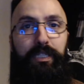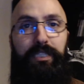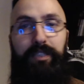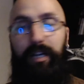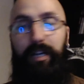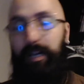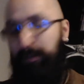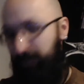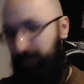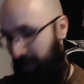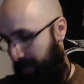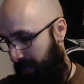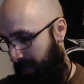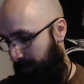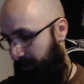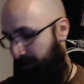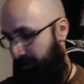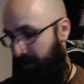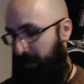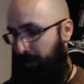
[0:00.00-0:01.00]
these off, and
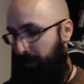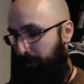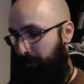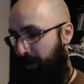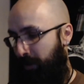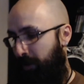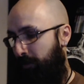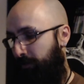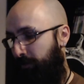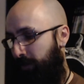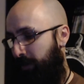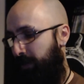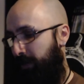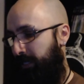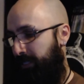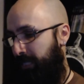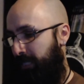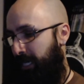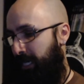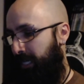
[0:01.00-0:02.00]
I'm very, very
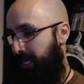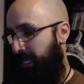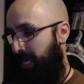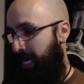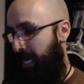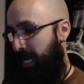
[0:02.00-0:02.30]
excited.